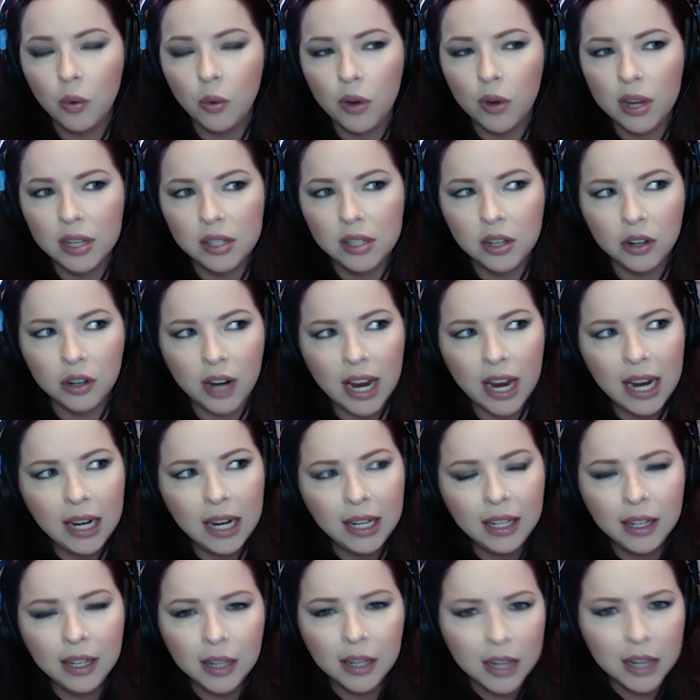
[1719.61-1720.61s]
is there
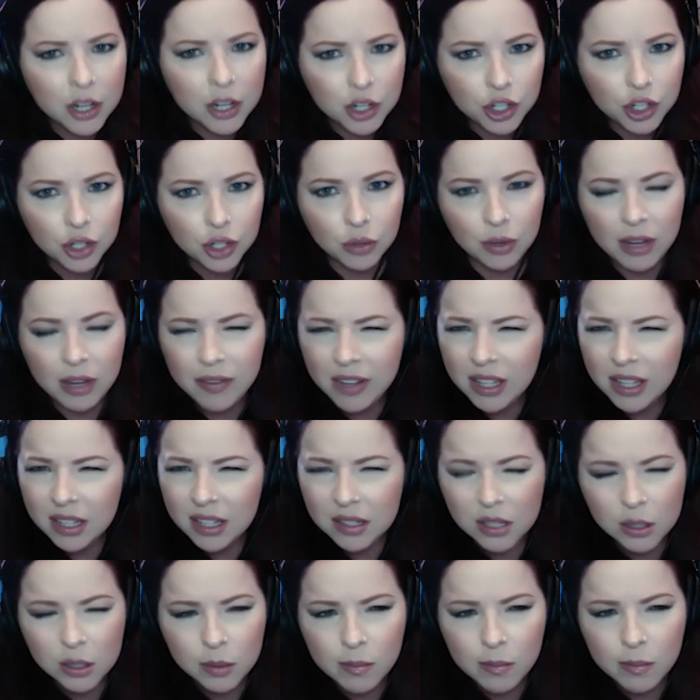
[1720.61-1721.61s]
any issue, even the
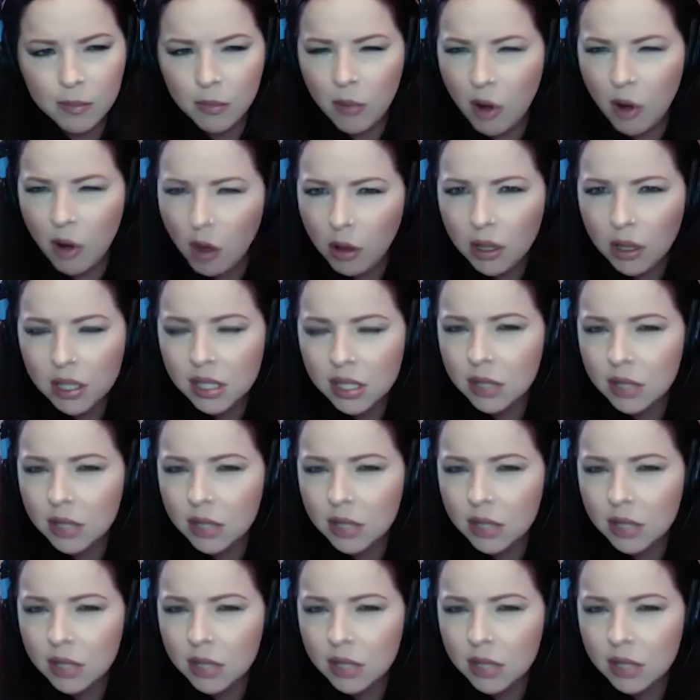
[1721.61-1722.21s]
smallest